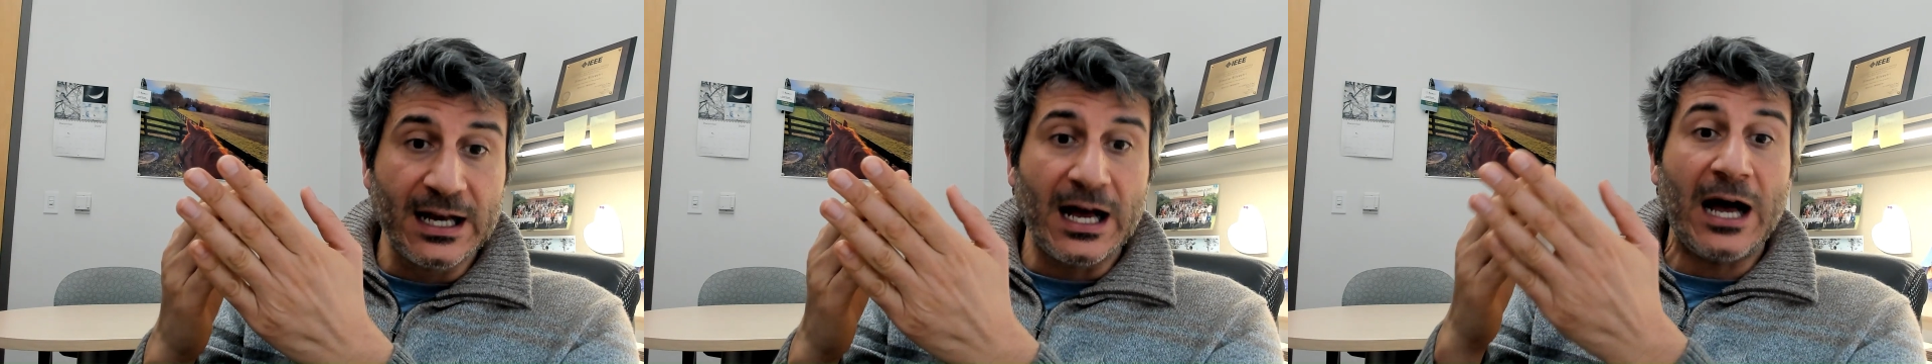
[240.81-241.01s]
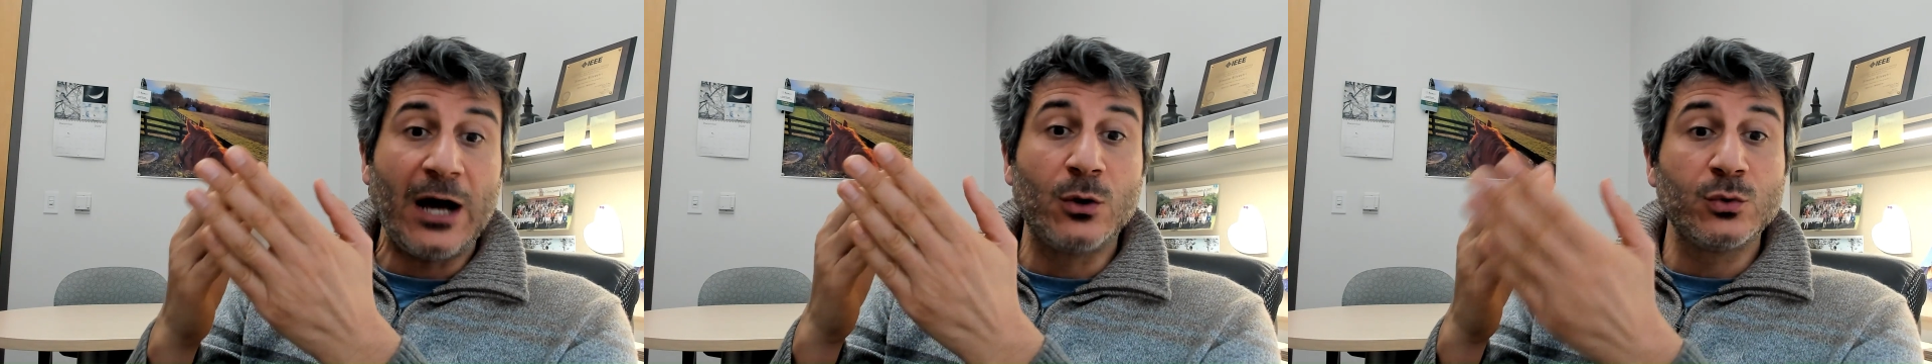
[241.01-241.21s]

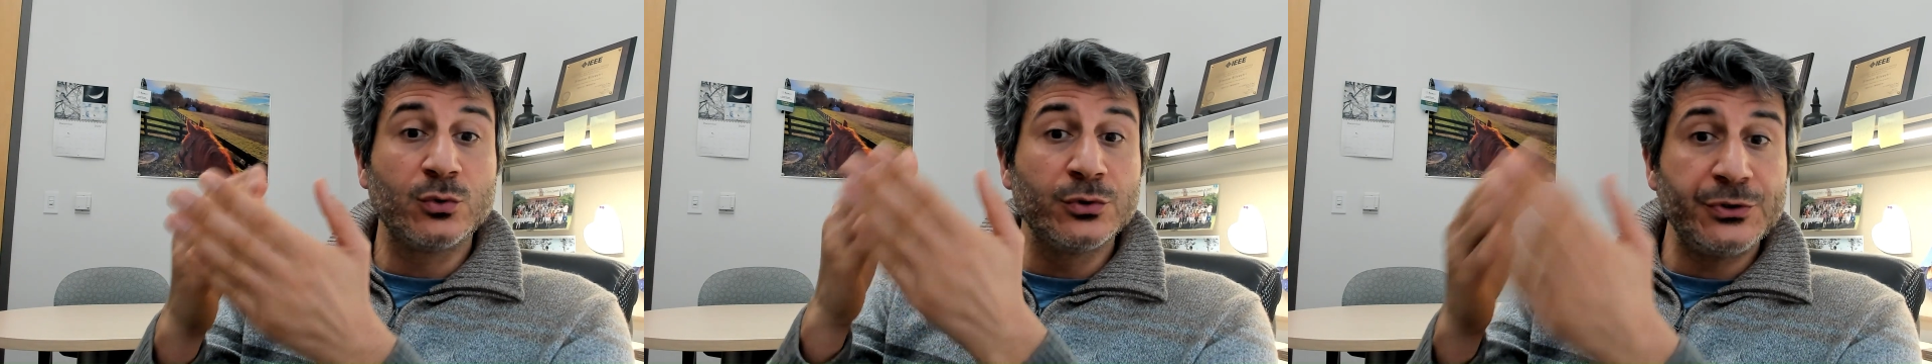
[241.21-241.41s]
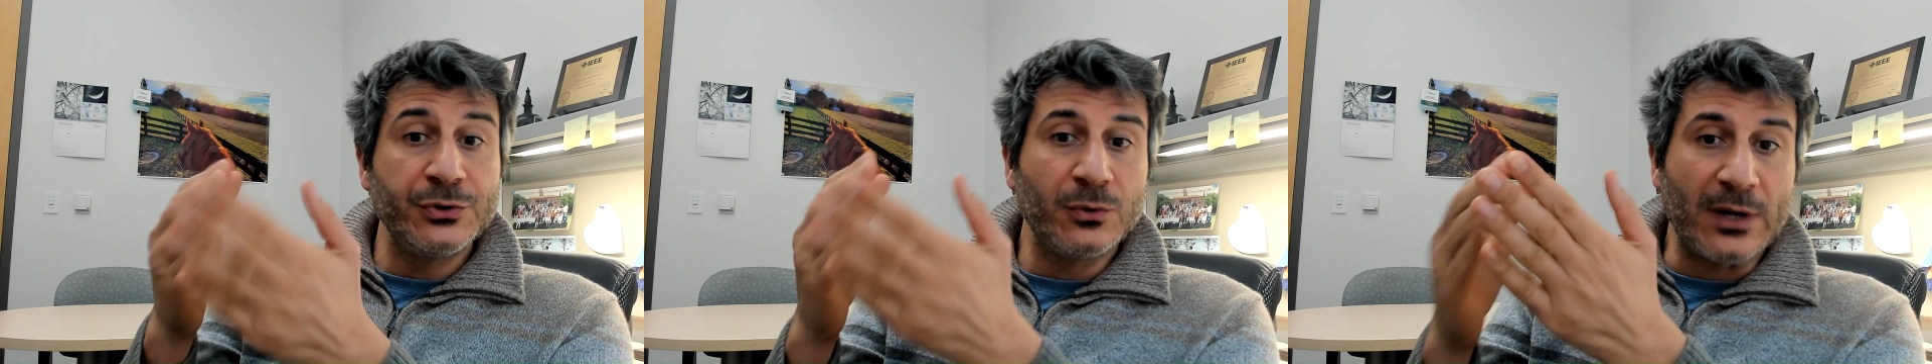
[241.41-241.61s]
how
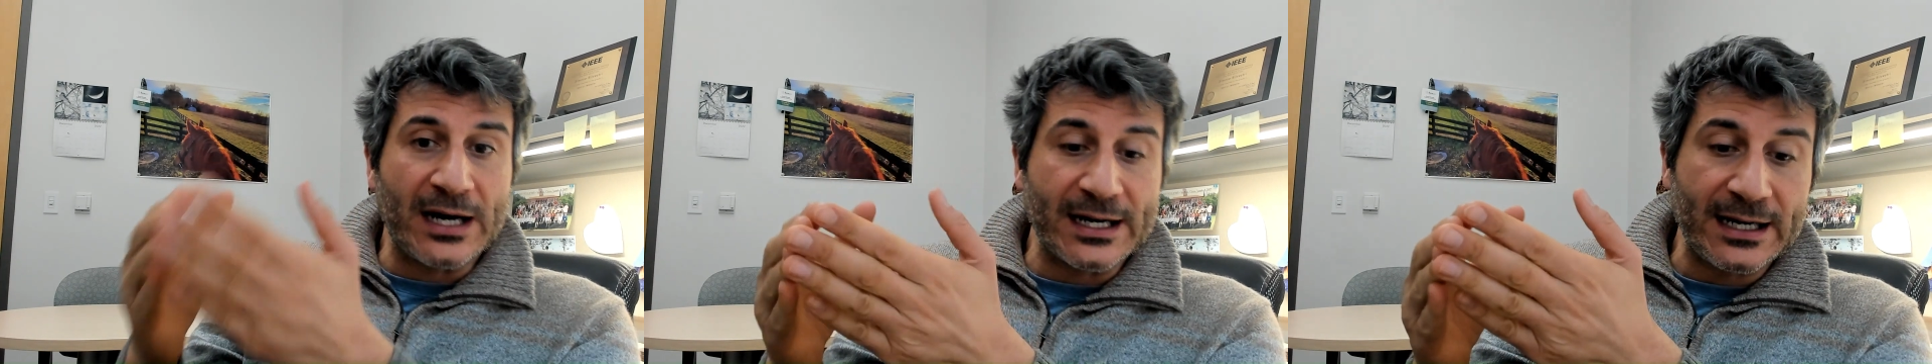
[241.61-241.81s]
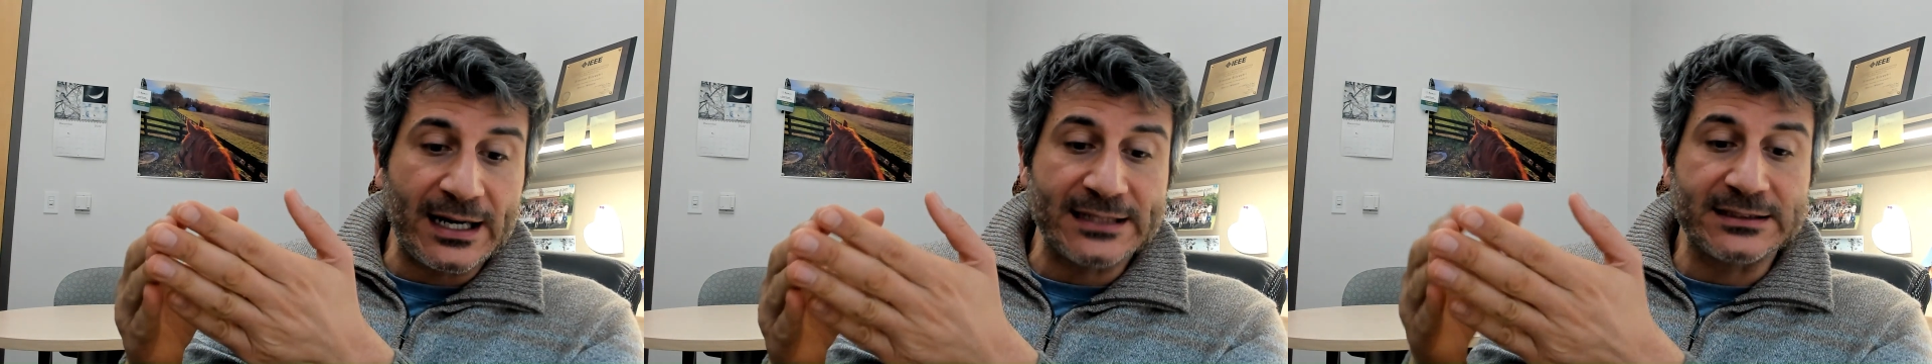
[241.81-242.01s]
good you
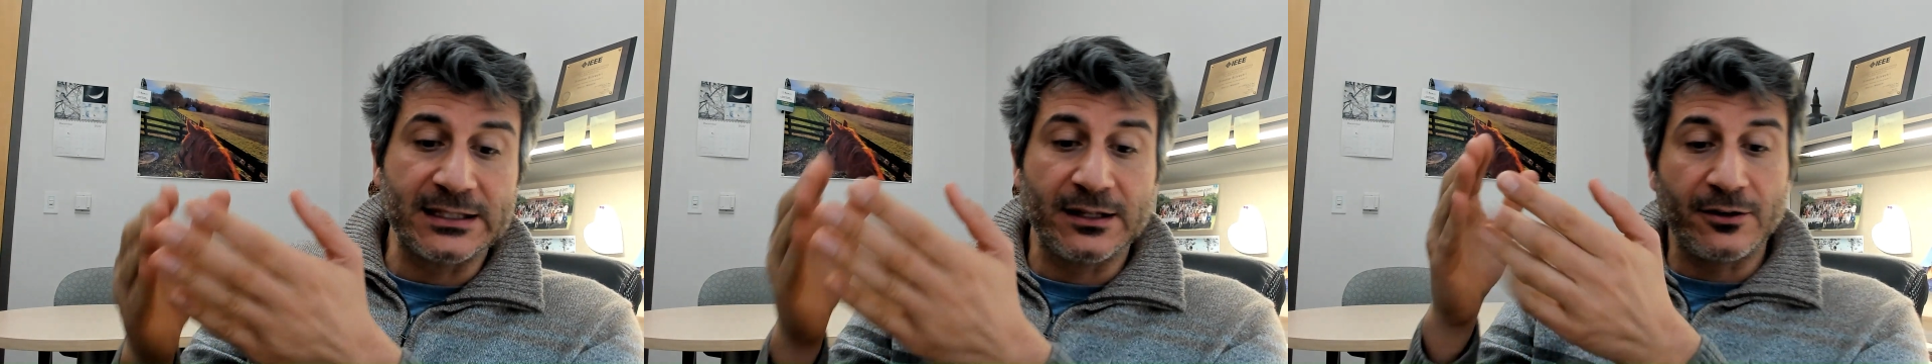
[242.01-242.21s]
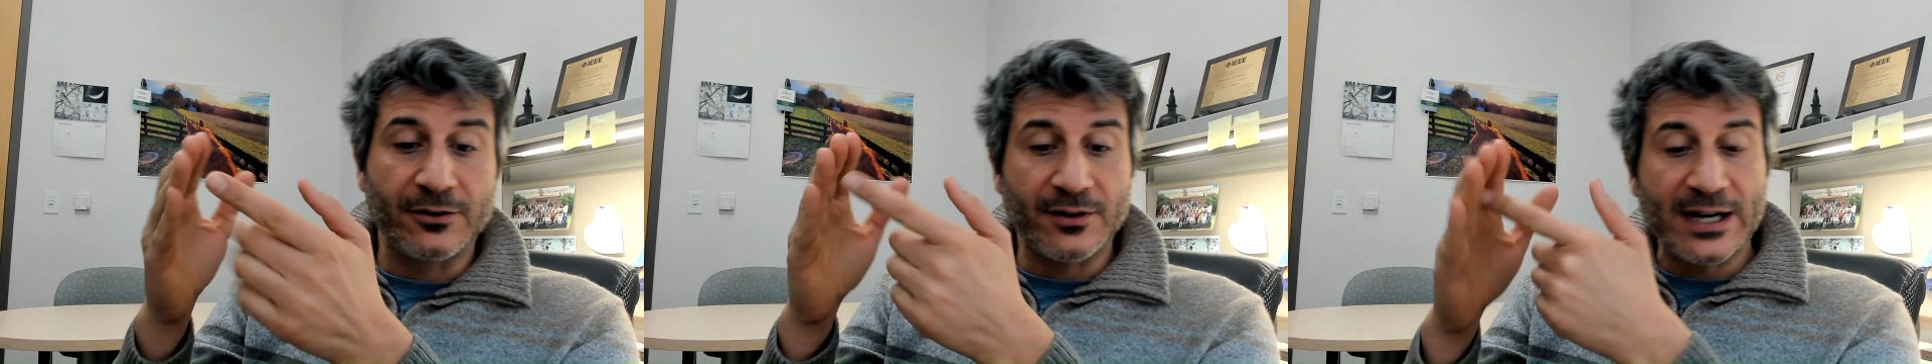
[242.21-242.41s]
are at
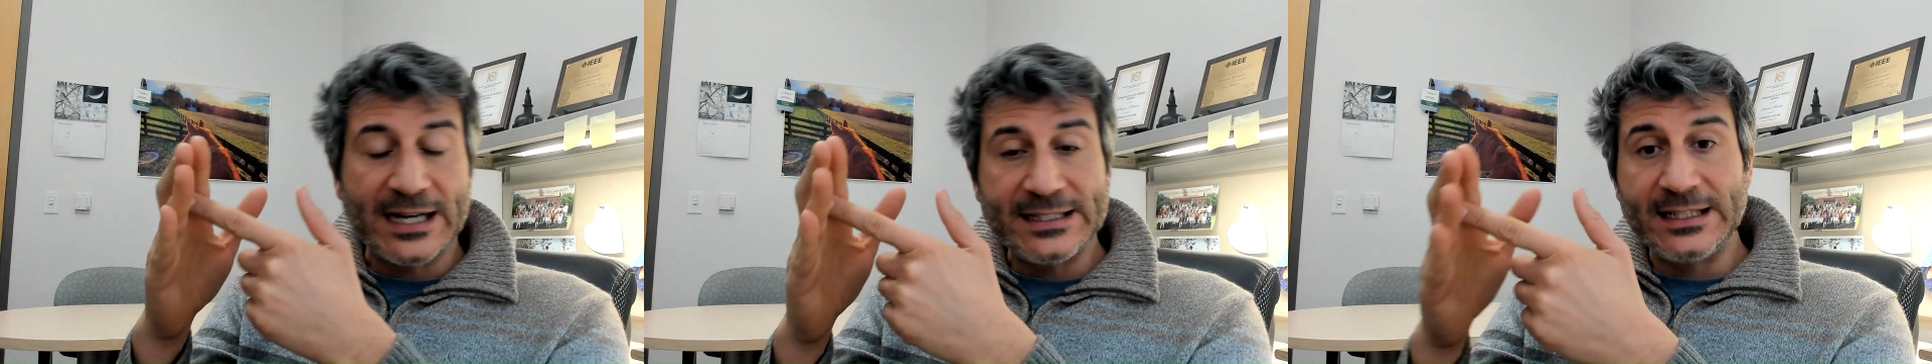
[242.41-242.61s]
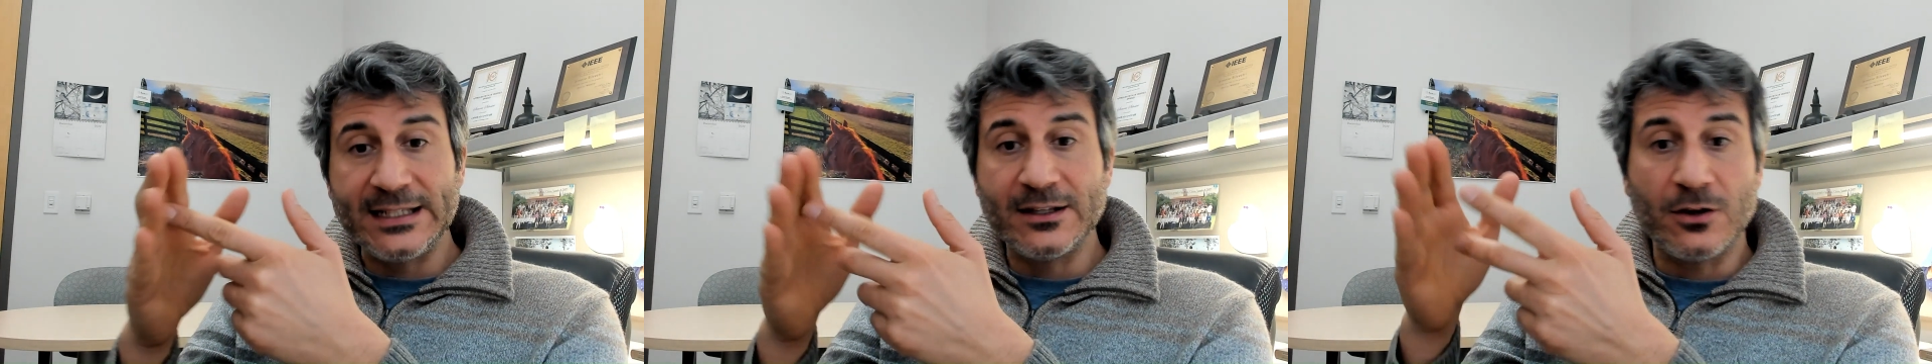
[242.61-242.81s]
writing,